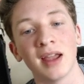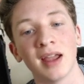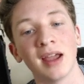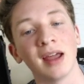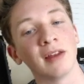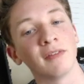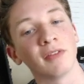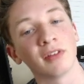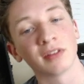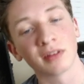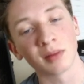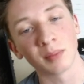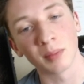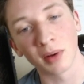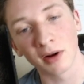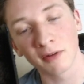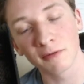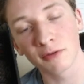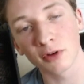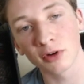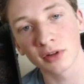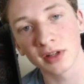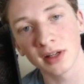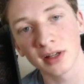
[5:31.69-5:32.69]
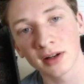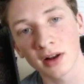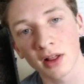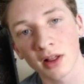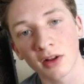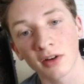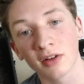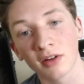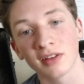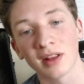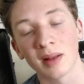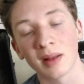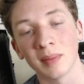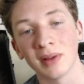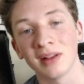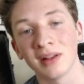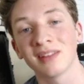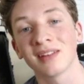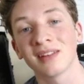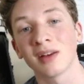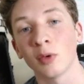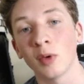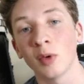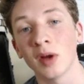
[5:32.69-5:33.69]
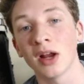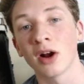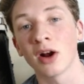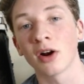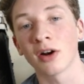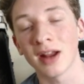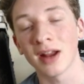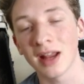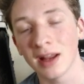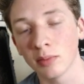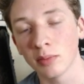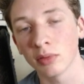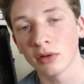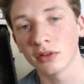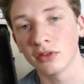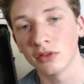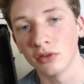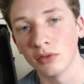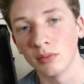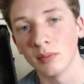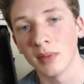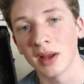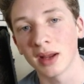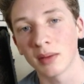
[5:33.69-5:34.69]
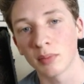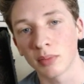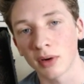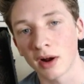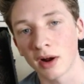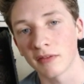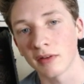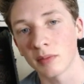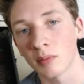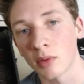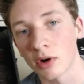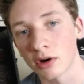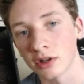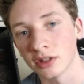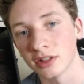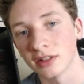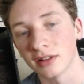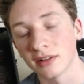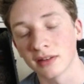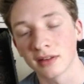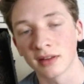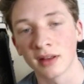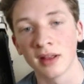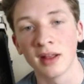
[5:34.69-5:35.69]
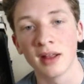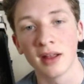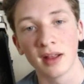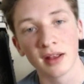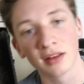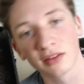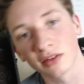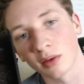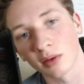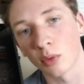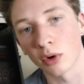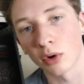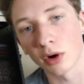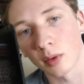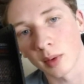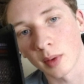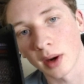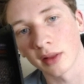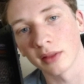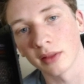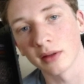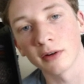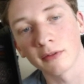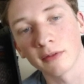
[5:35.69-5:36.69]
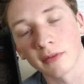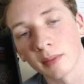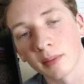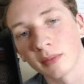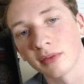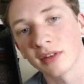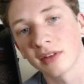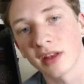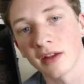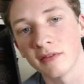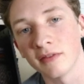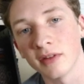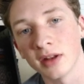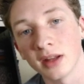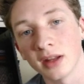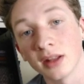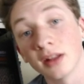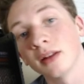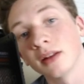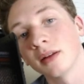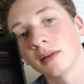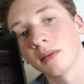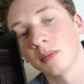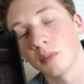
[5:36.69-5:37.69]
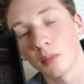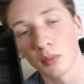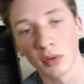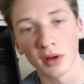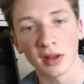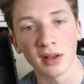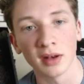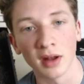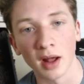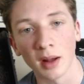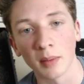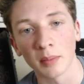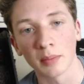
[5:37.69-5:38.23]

And if it's above $13, that means that we are able to make profit margins somewhere around there from 7 and up.